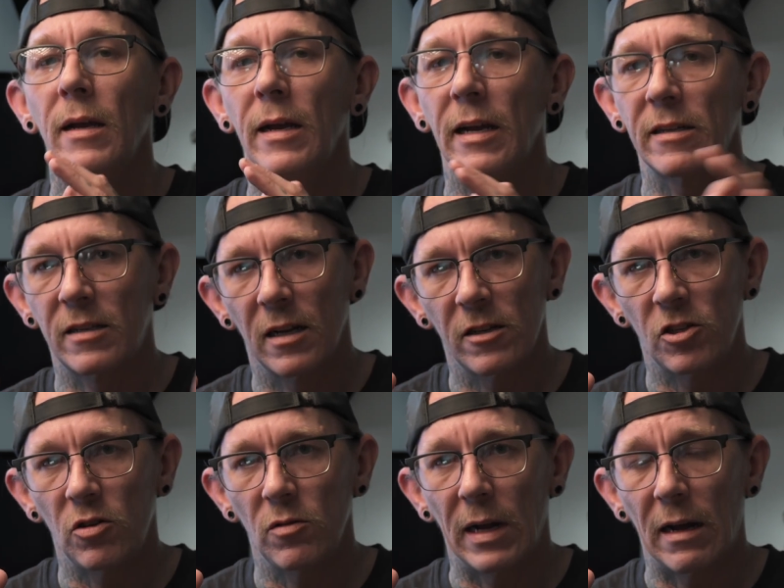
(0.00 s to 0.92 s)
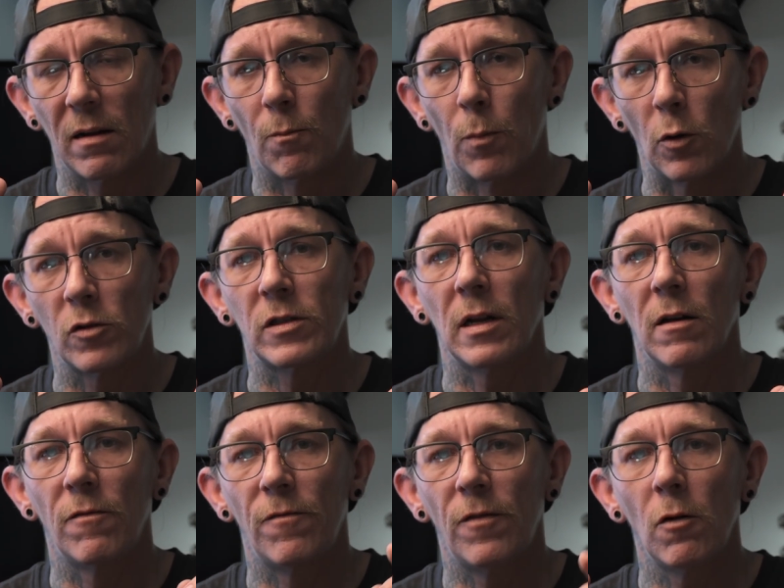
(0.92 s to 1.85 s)
it's gonna shoot out a burst
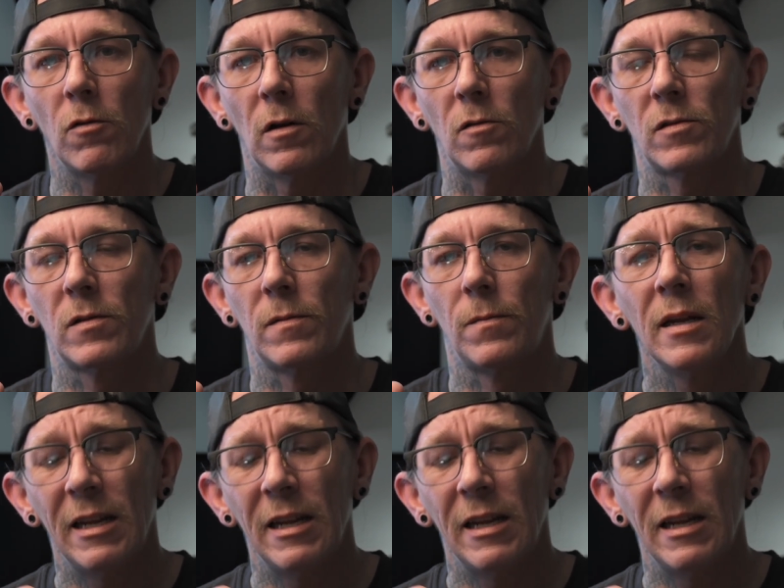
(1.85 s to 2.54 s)
of photos.